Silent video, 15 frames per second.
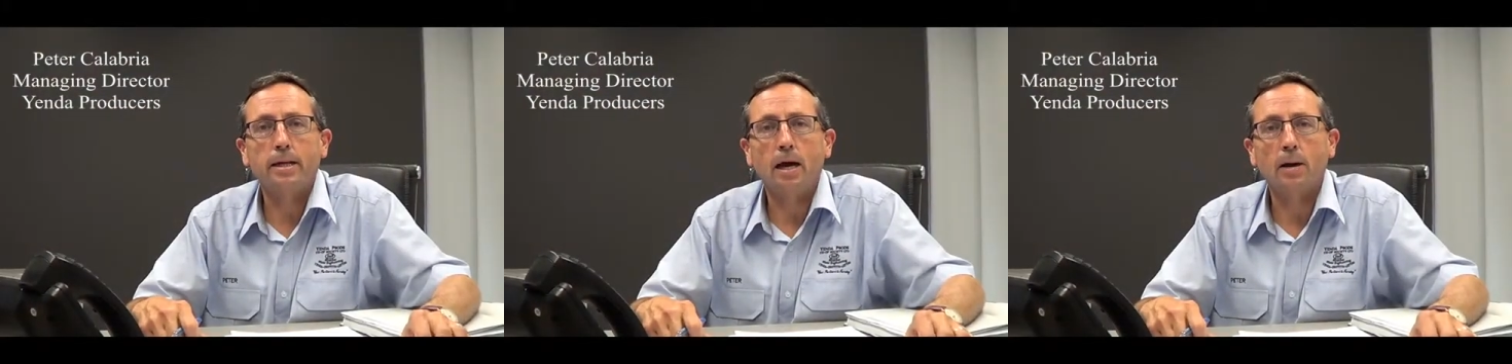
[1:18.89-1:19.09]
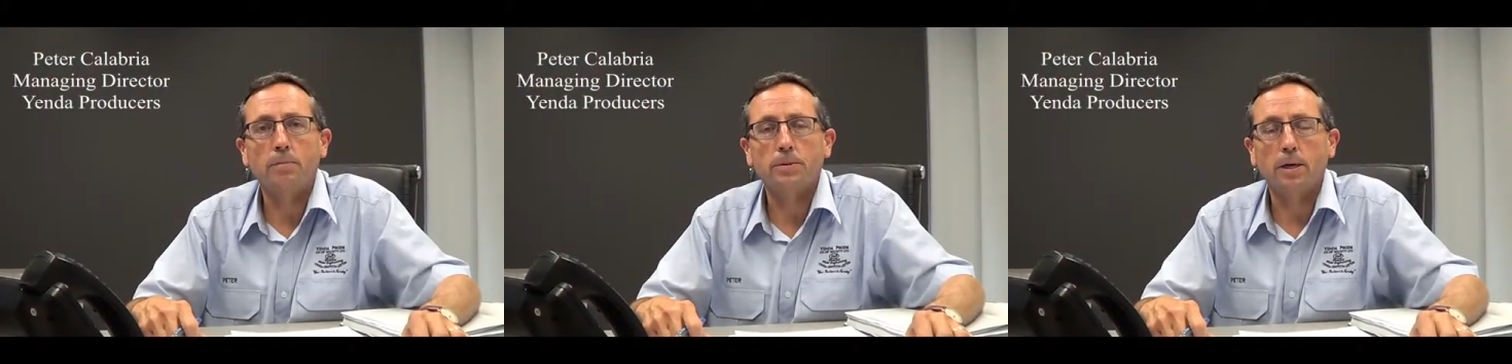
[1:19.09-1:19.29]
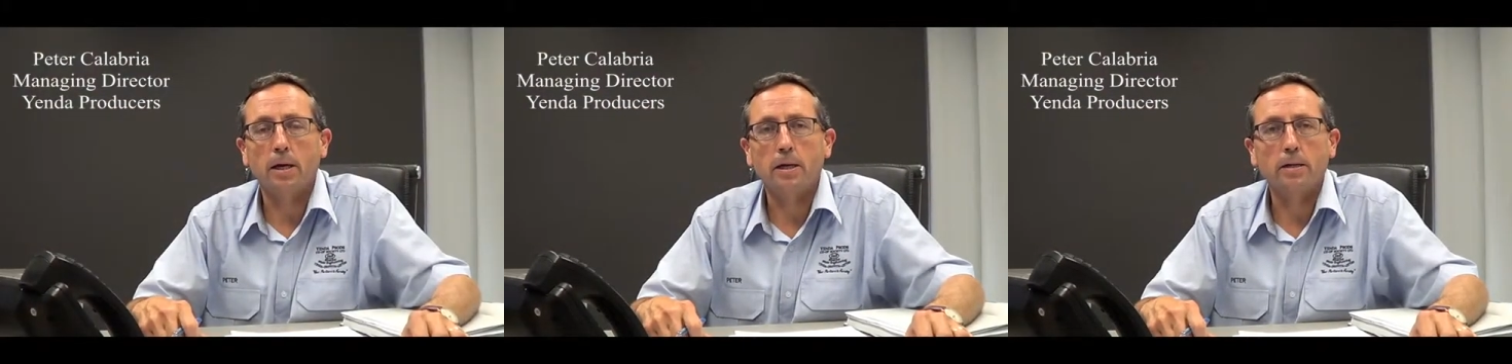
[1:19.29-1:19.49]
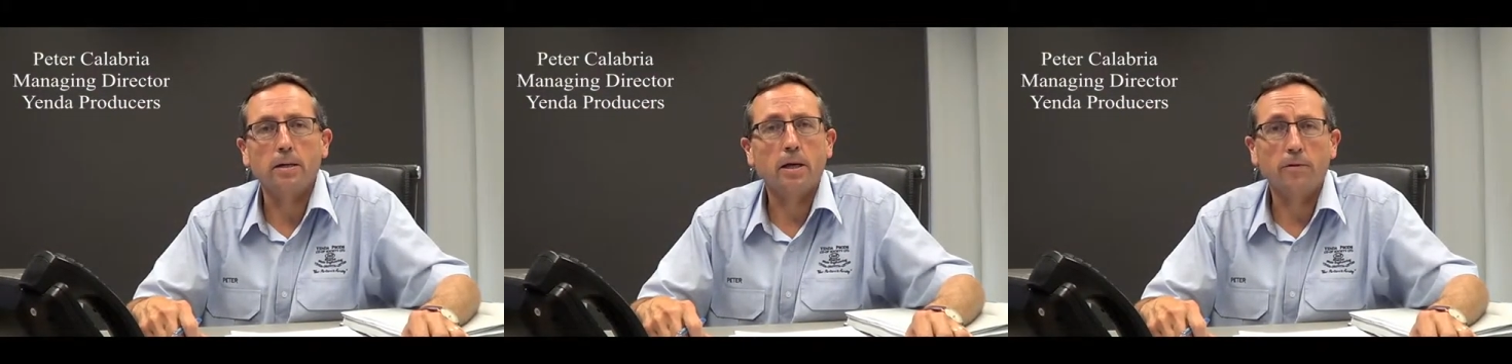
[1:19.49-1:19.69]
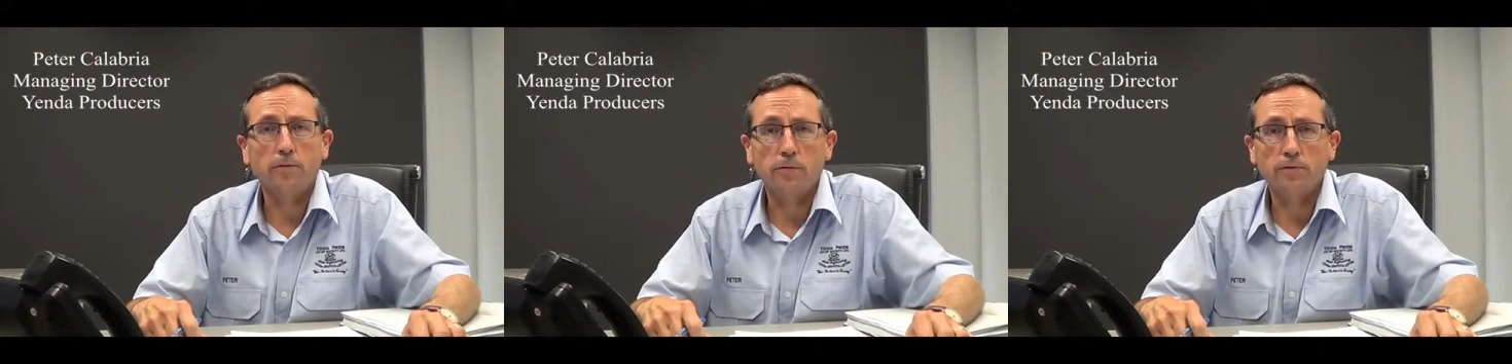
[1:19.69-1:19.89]
update
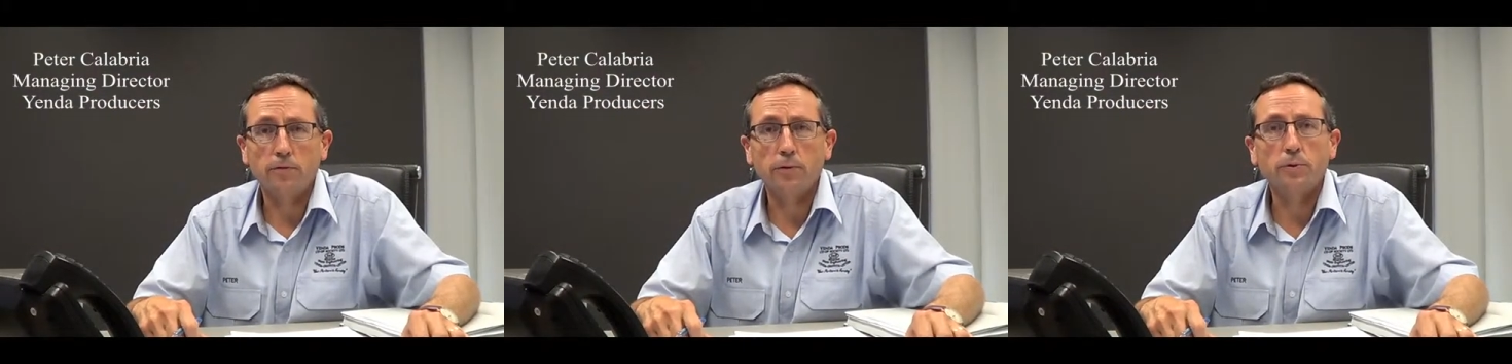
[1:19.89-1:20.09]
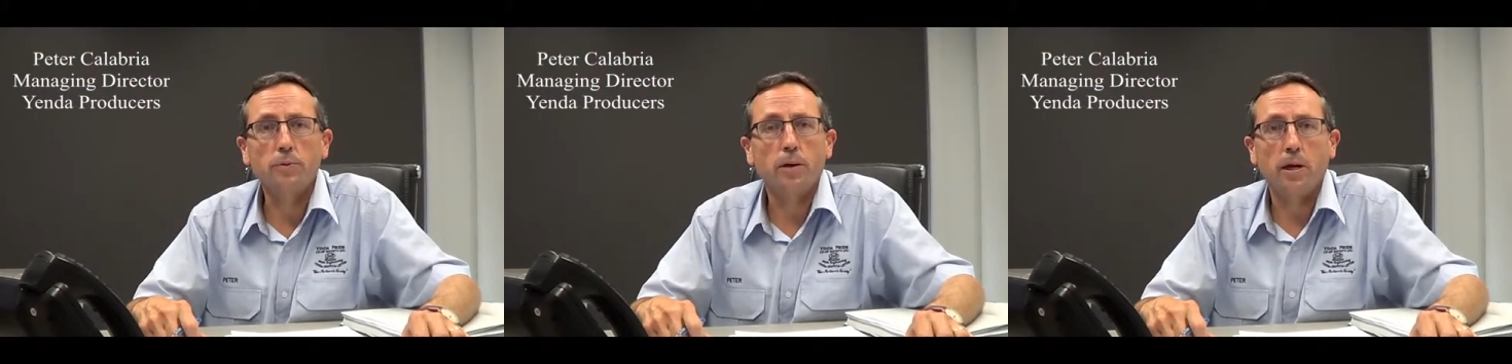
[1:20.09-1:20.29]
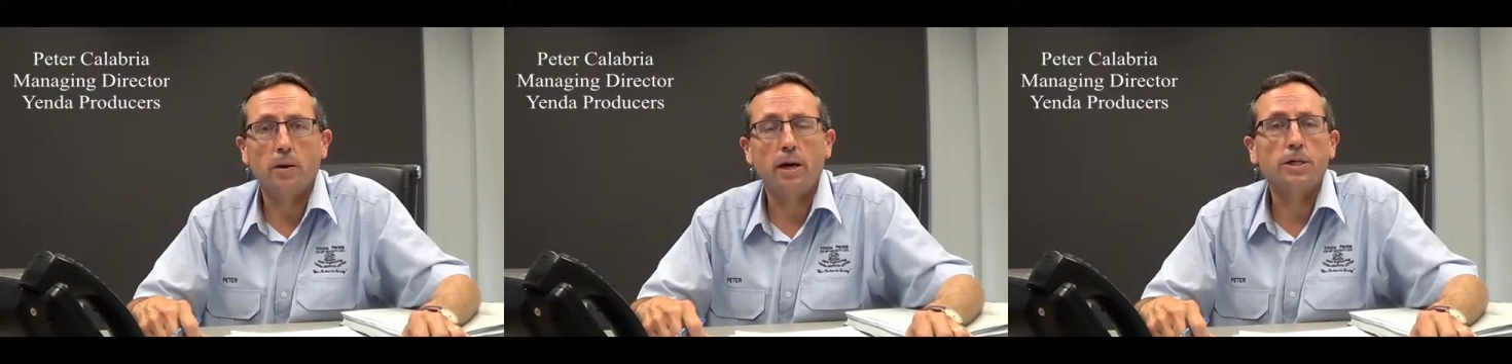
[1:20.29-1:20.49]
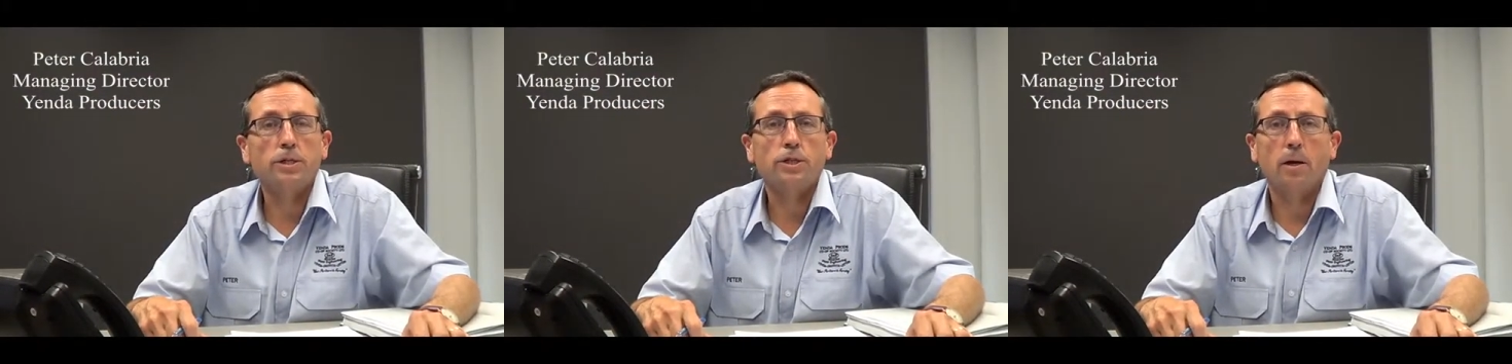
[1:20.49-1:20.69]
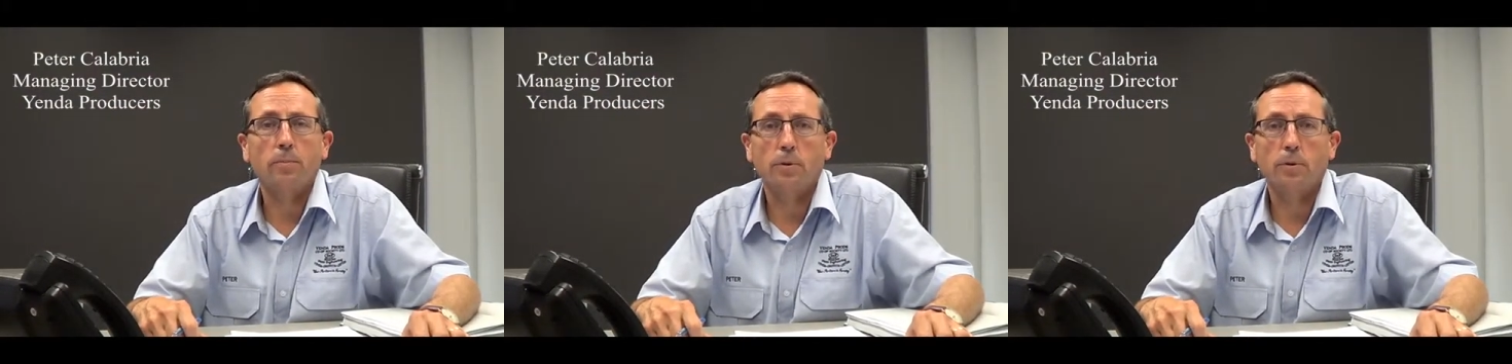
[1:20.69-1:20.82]
and review our HR